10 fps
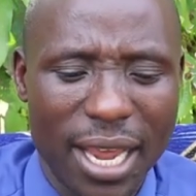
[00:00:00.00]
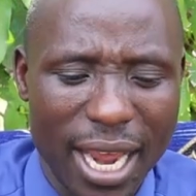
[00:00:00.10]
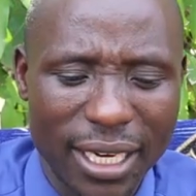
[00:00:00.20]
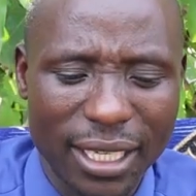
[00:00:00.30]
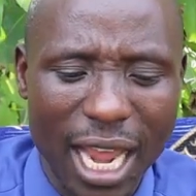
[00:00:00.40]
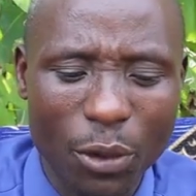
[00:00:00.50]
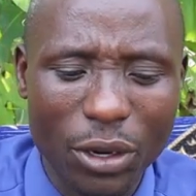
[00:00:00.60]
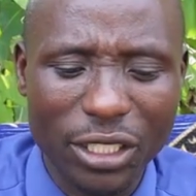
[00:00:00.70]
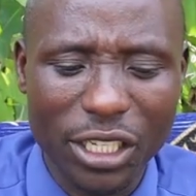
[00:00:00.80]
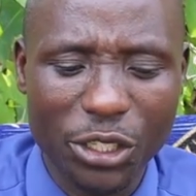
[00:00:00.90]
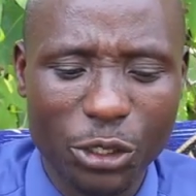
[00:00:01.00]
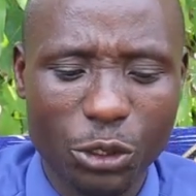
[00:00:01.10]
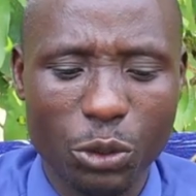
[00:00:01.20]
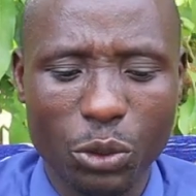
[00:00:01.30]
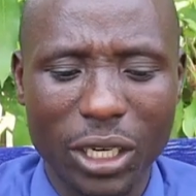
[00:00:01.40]
And I want us
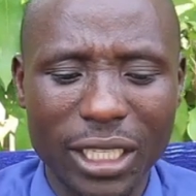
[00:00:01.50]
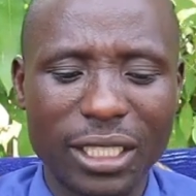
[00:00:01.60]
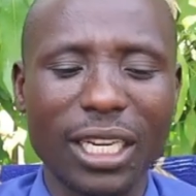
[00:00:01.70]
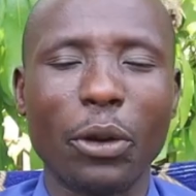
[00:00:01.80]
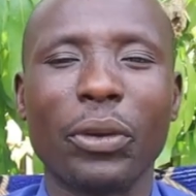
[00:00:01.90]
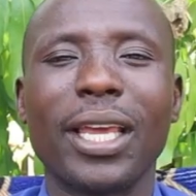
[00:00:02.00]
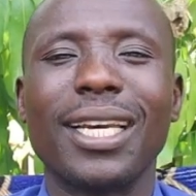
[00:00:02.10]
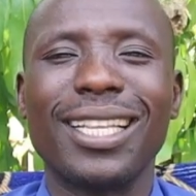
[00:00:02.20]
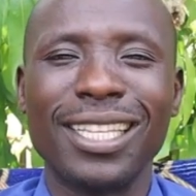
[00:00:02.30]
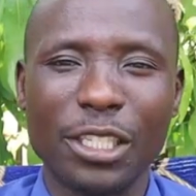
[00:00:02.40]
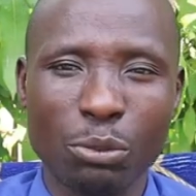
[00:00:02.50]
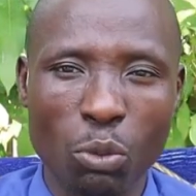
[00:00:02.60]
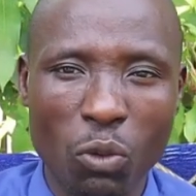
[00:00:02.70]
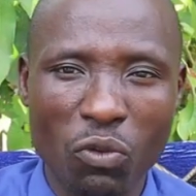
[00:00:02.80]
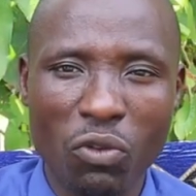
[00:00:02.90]
to interrogate this
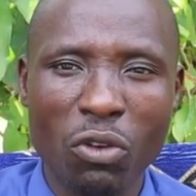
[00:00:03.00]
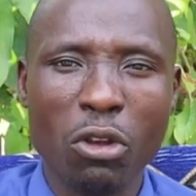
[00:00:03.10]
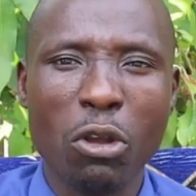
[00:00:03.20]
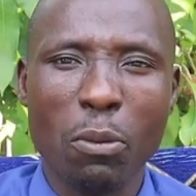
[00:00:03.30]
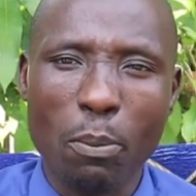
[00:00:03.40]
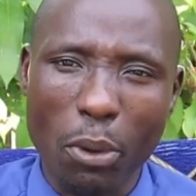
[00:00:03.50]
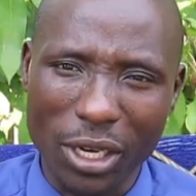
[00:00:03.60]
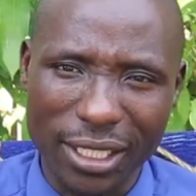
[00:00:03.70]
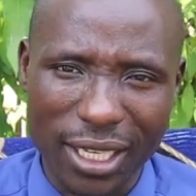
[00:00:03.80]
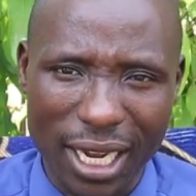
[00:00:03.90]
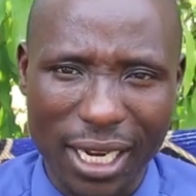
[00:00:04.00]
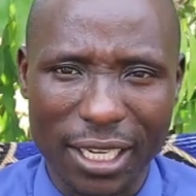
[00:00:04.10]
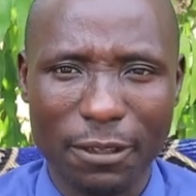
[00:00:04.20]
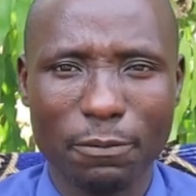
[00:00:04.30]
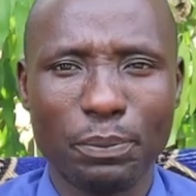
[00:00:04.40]
move
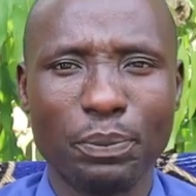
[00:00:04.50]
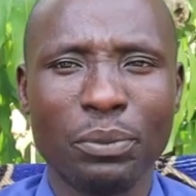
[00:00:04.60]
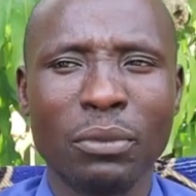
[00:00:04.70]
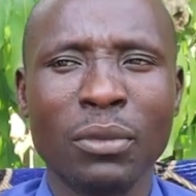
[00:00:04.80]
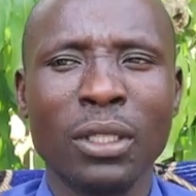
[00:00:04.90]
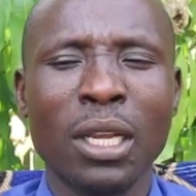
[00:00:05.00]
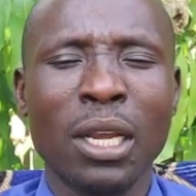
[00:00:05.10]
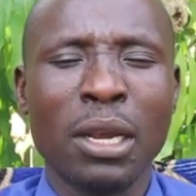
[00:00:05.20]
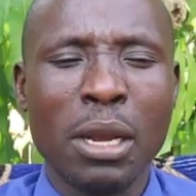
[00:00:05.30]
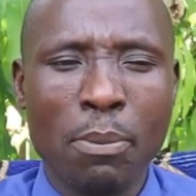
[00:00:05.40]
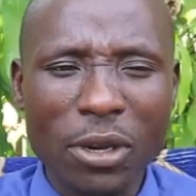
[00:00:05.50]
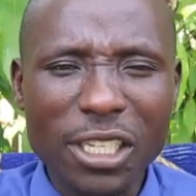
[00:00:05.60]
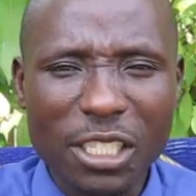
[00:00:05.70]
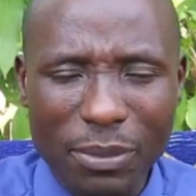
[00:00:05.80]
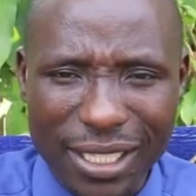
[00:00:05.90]
politically.
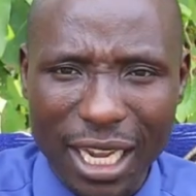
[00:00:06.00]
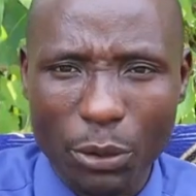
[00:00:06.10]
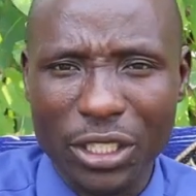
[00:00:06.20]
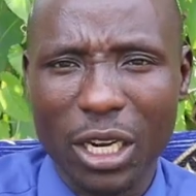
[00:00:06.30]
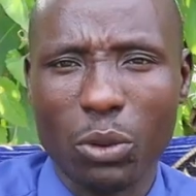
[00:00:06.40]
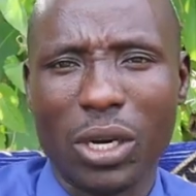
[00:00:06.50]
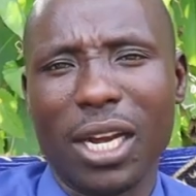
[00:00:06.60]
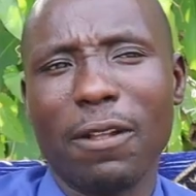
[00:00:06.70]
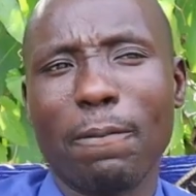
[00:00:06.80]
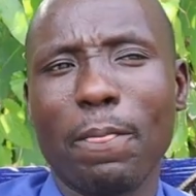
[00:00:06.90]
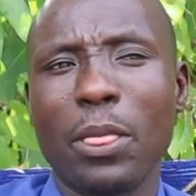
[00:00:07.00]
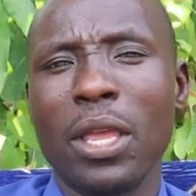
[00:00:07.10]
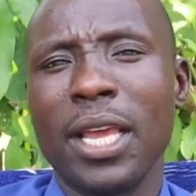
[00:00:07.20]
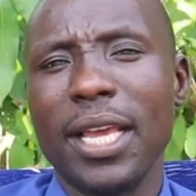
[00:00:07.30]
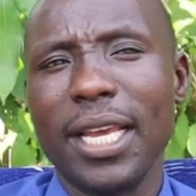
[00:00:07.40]
Moses Masika Wetangula
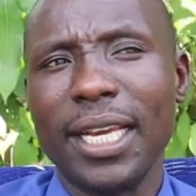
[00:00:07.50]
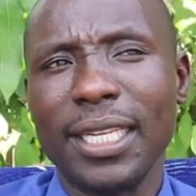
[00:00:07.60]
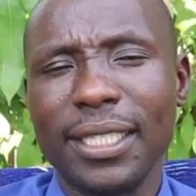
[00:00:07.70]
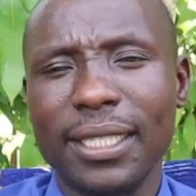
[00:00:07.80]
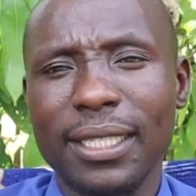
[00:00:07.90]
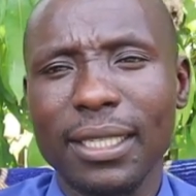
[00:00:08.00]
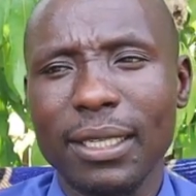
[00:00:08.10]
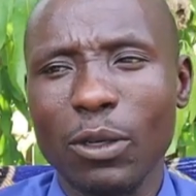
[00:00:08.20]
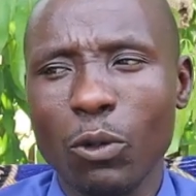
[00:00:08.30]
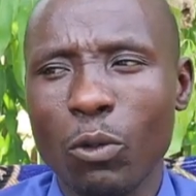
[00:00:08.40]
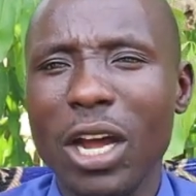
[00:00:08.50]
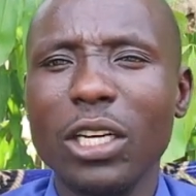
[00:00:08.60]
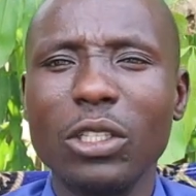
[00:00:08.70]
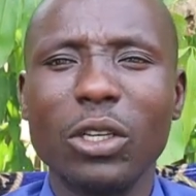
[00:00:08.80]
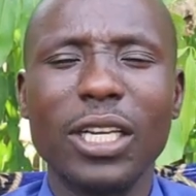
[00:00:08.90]
is
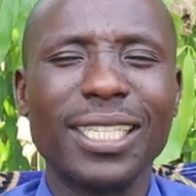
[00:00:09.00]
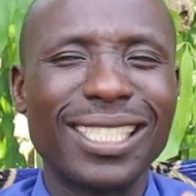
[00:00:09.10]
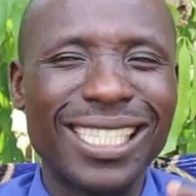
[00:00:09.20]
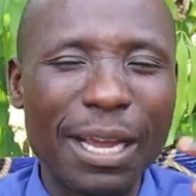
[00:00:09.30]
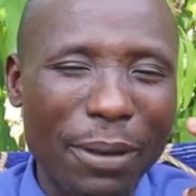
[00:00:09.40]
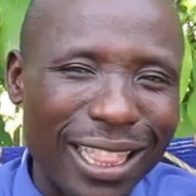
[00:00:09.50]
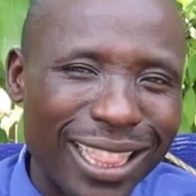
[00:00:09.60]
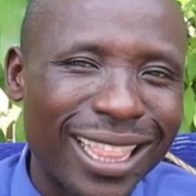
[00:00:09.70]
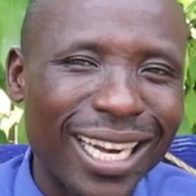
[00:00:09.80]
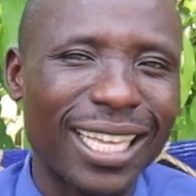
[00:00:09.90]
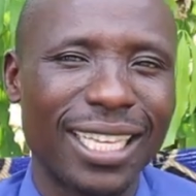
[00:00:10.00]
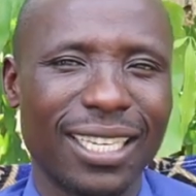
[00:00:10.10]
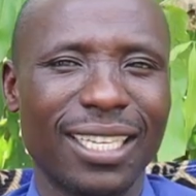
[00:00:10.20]
number three